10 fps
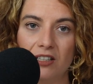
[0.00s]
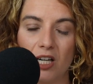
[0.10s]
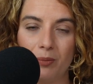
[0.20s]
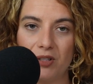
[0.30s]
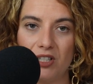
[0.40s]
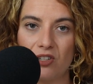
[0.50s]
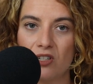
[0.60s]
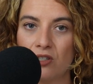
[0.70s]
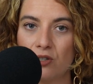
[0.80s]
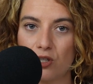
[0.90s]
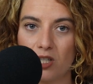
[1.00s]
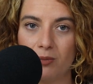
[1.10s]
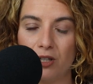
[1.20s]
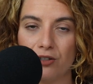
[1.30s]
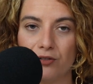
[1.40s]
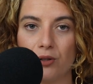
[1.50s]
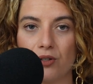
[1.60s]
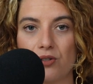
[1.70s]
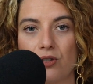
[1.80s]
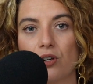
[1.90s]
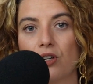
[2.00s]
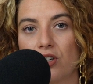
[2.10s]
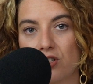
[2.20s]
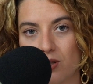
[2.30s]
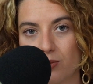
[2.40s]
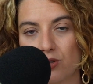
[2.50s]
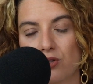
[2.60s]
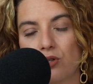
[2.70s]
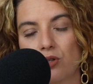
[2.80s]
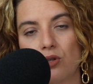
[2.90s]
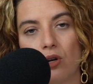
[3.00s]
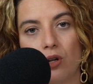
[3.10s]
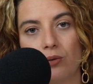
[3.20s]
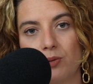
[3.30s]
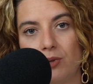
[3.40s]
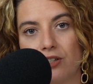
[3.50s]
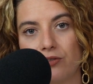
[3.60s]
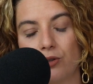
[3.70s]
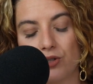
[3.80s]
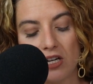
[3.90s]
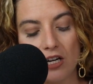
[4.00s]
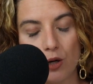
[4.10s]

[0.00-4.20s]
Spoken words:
Competition shouldn't be your focus. Your customers should always be your focus.